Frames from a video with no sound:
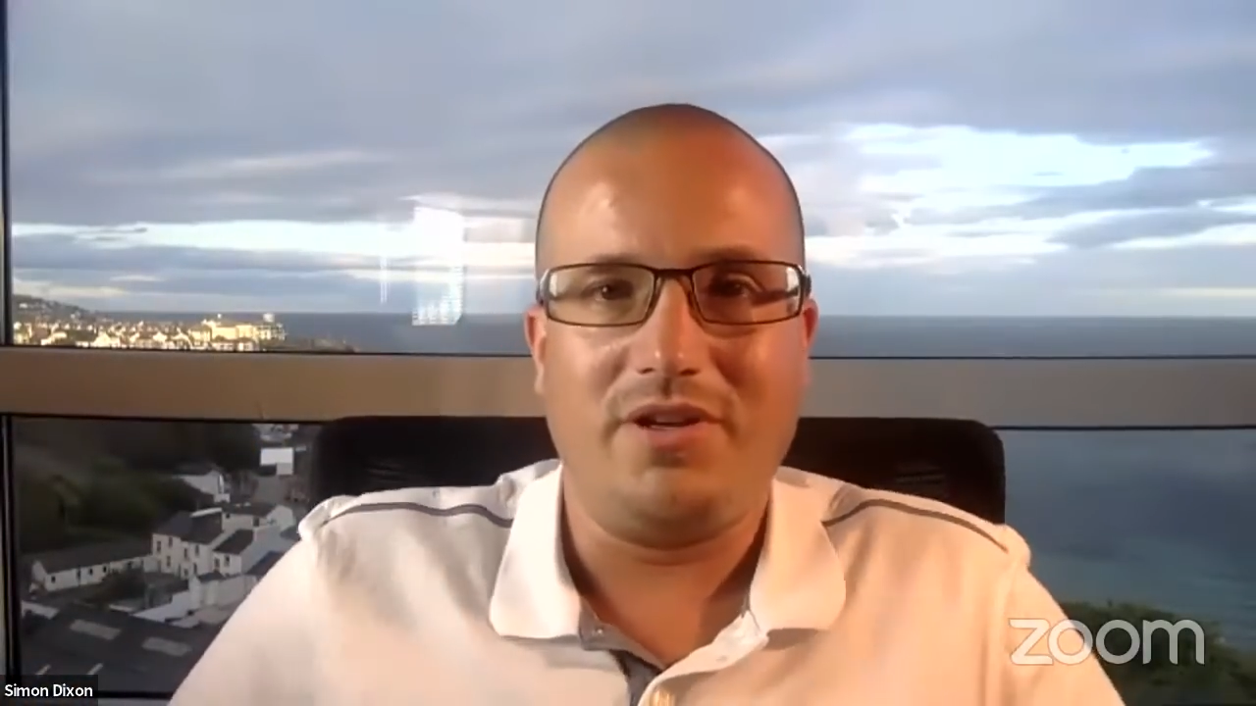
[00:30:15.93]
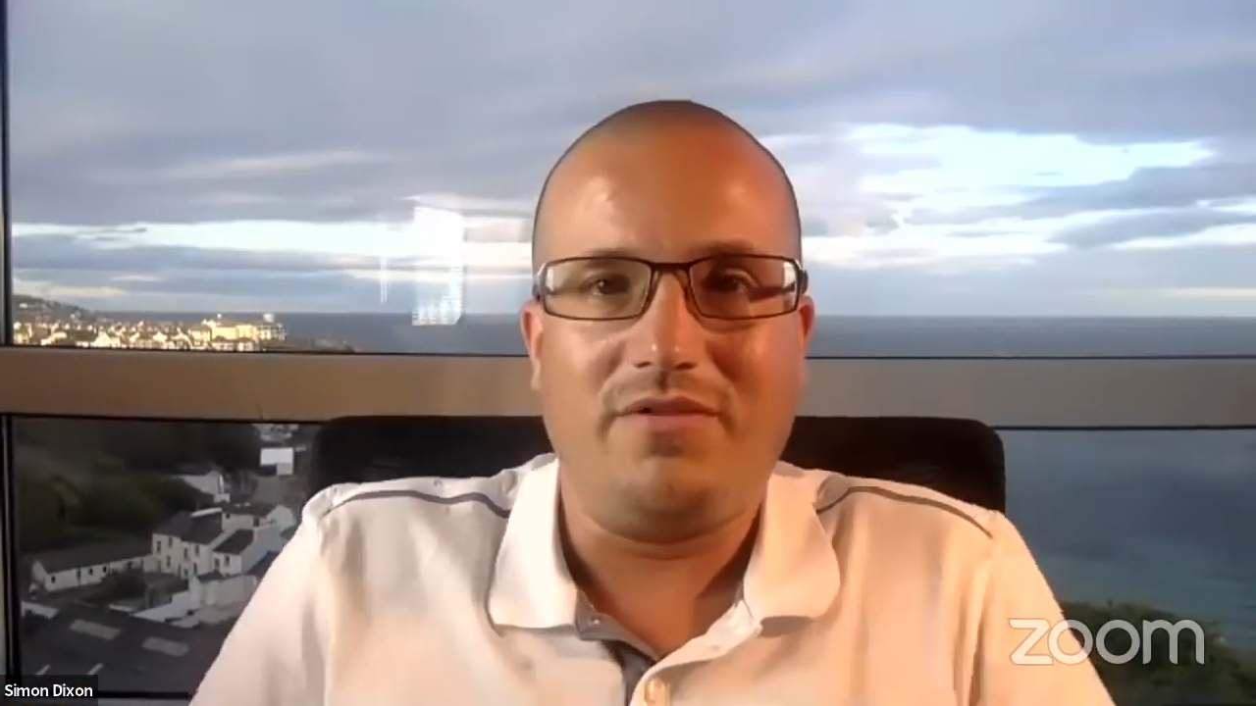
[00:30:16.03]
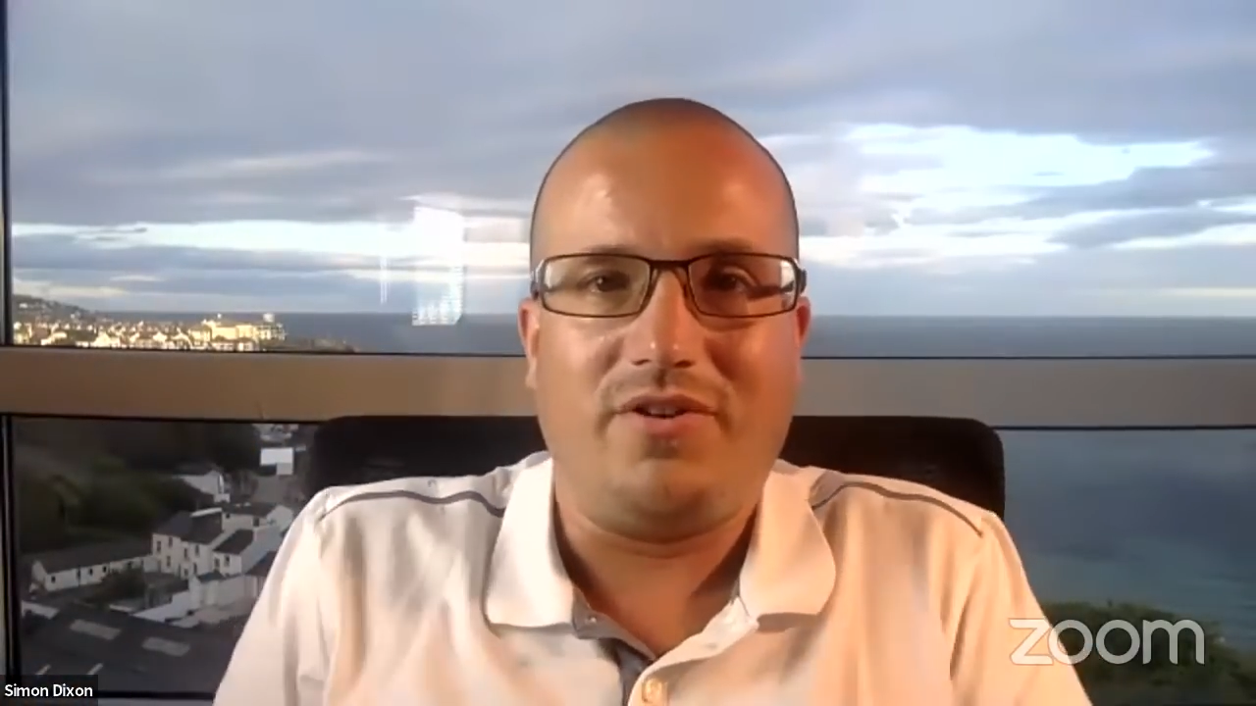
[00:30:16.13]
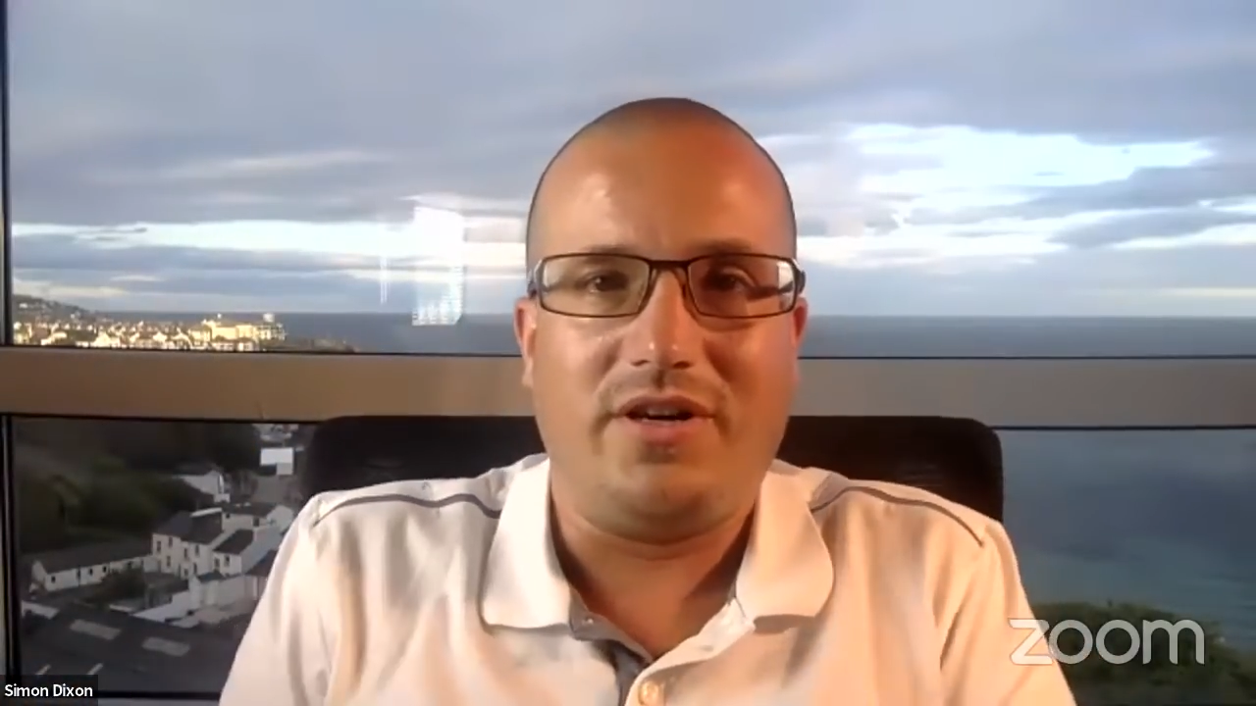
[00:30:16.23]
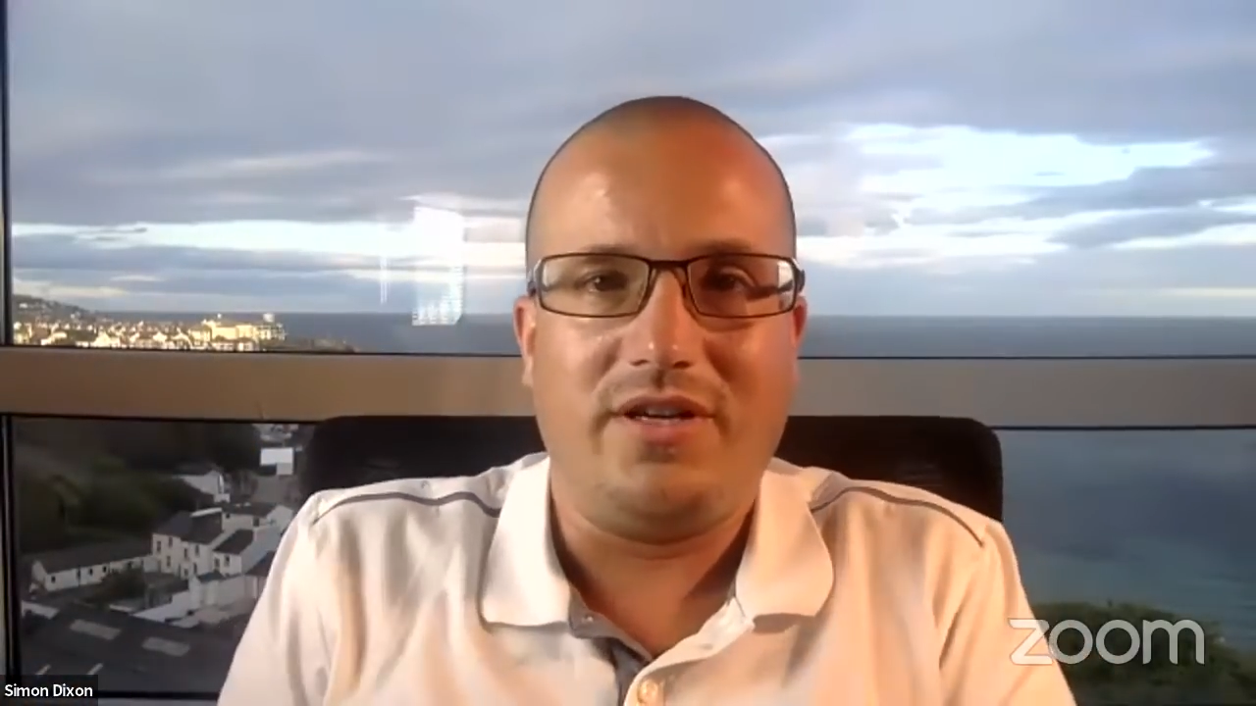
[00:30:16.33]

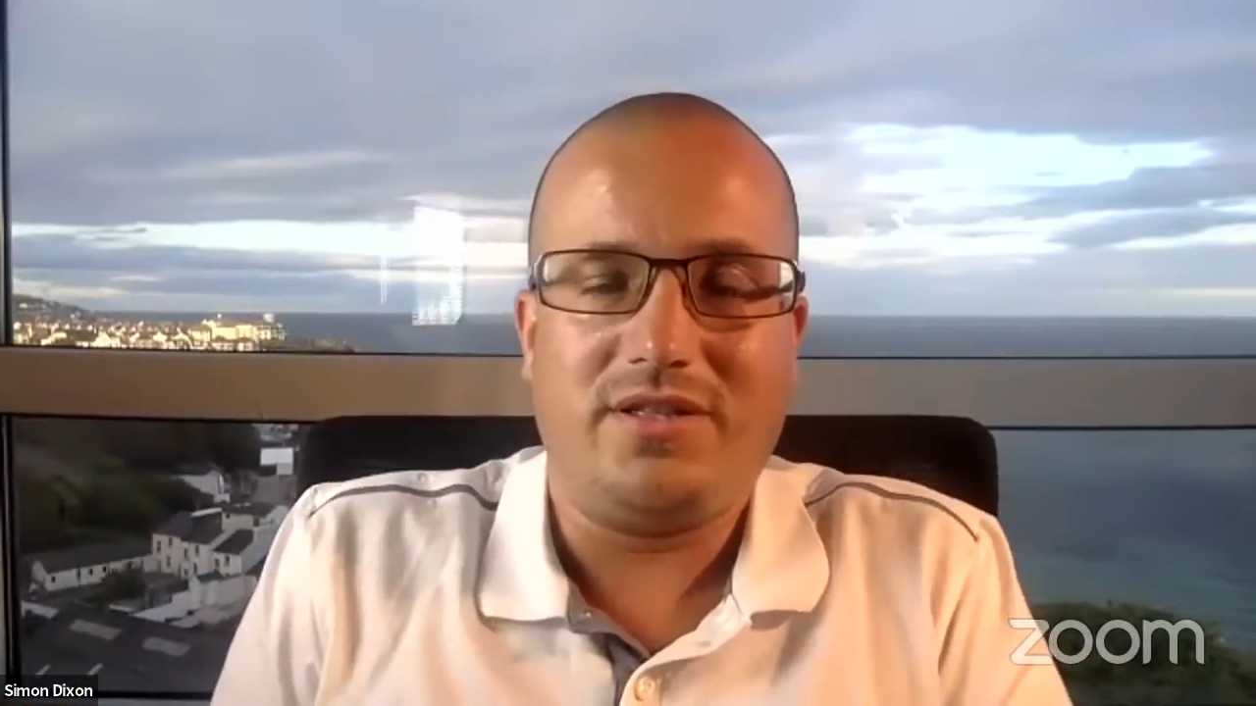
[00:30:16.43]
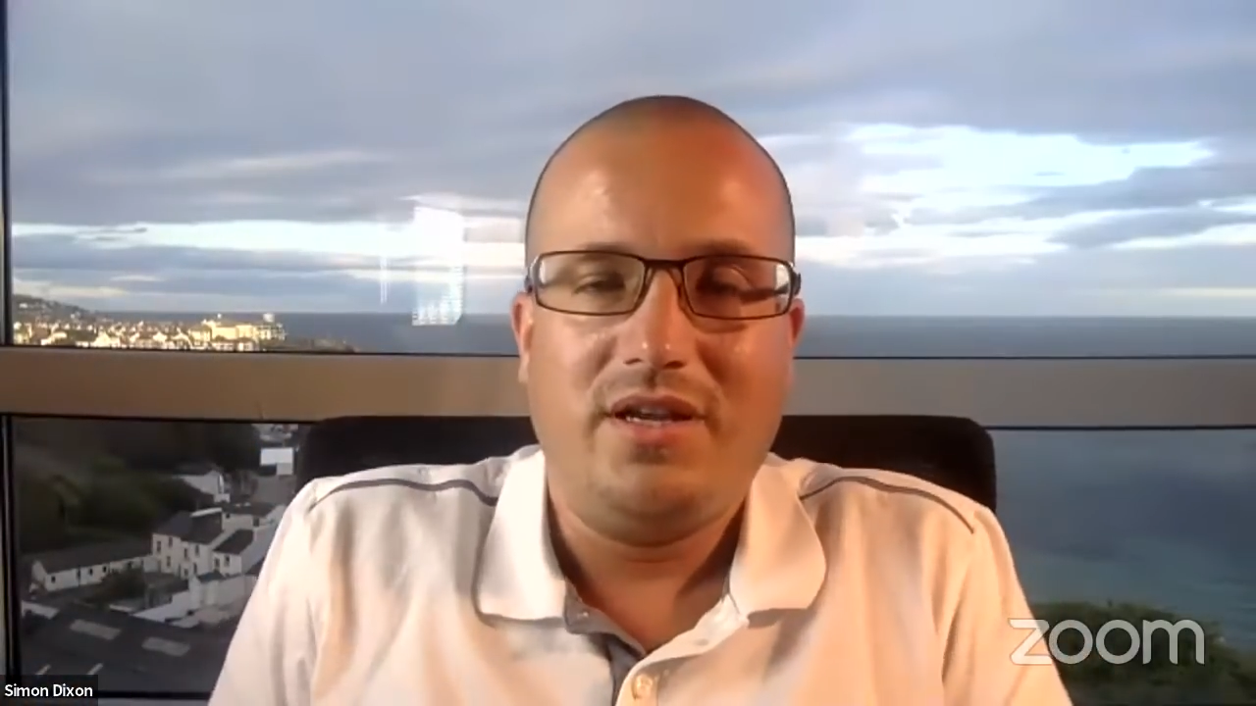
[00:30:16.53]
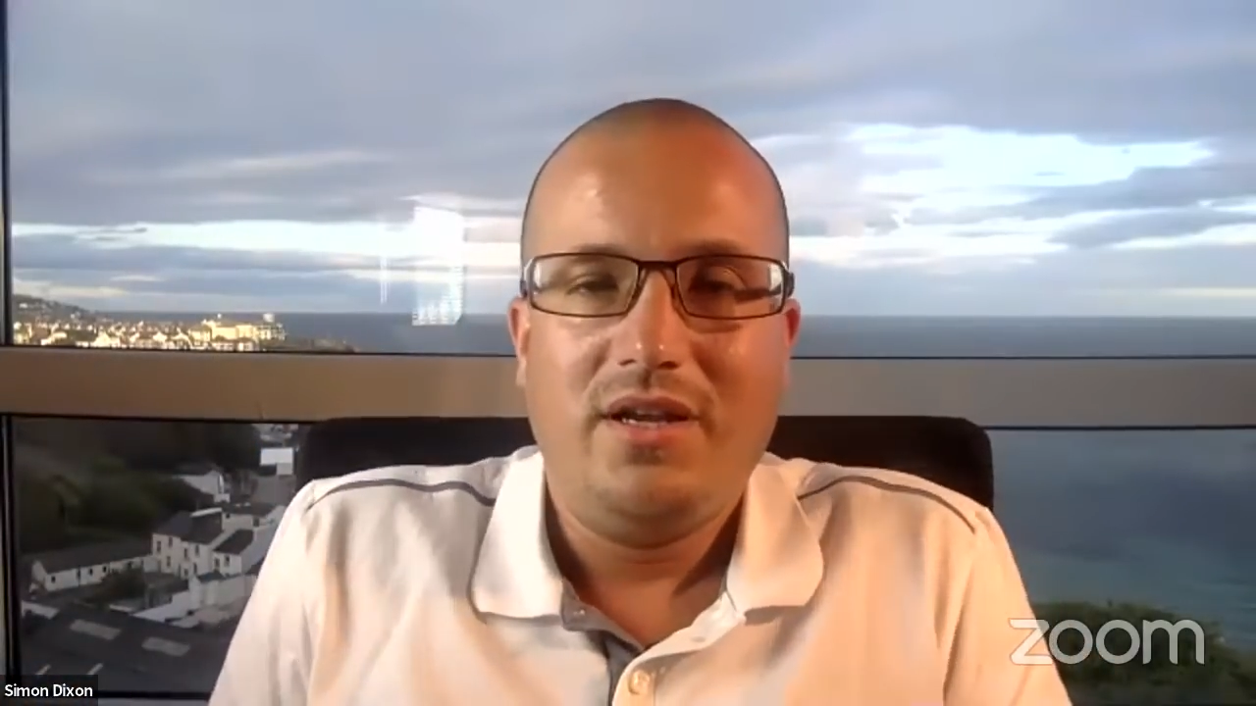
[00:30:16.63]
advice,